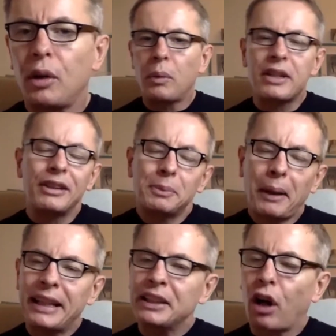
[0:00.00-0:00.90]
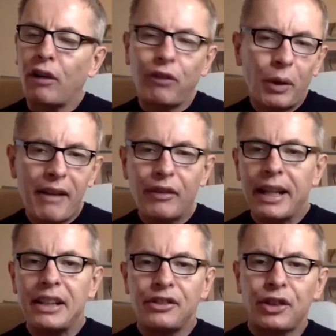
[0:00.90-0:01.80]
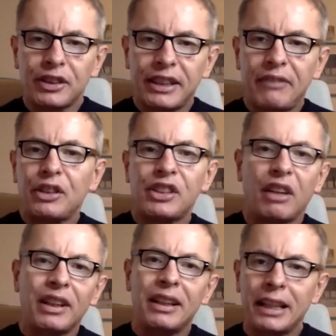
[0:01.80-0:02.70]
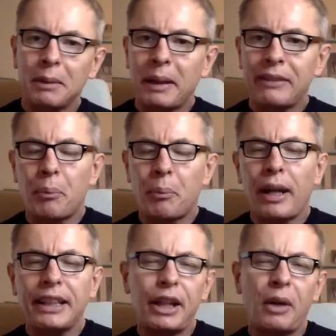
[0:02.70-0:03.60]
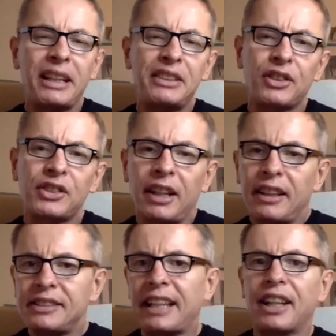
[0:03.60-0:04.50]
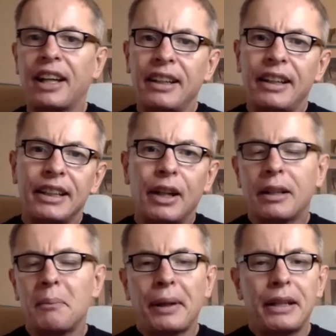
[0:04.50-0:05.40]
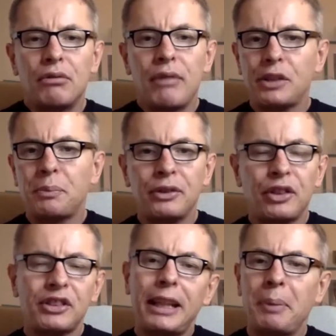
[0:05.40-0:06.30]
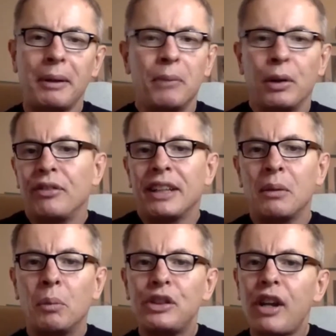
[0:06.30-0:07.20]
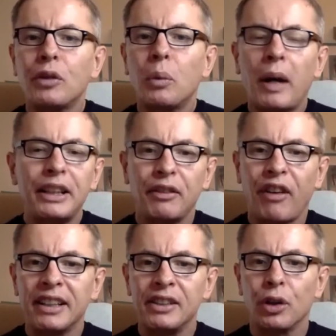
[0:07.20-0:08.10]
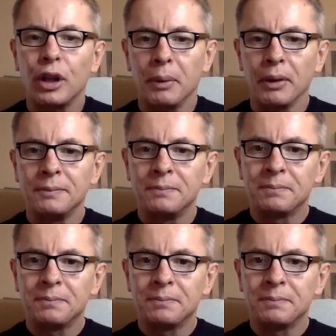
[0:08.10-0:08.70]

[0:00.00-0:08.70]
whether it's playing golf, whatever it is, just give yourself a little bit of a break. You don't need to just take a complete rest, but just keep it moving in whichever way you find enjoyable.